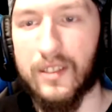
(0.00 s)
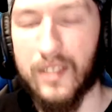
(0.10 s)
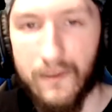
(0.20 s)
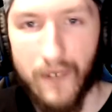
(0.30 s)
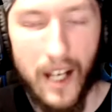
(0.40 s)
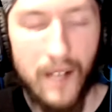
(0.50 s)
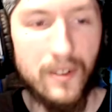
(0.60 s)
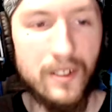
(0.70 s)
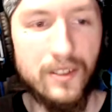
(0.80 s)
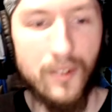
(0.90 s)
the T
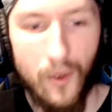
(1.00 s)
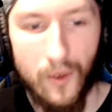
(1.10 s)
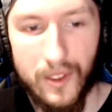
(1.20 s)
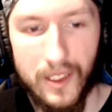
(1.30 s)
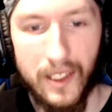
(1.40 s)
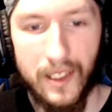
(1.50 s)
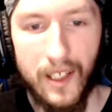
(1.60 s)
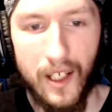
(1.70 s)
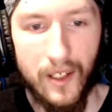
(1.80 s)
virus, the whole thing,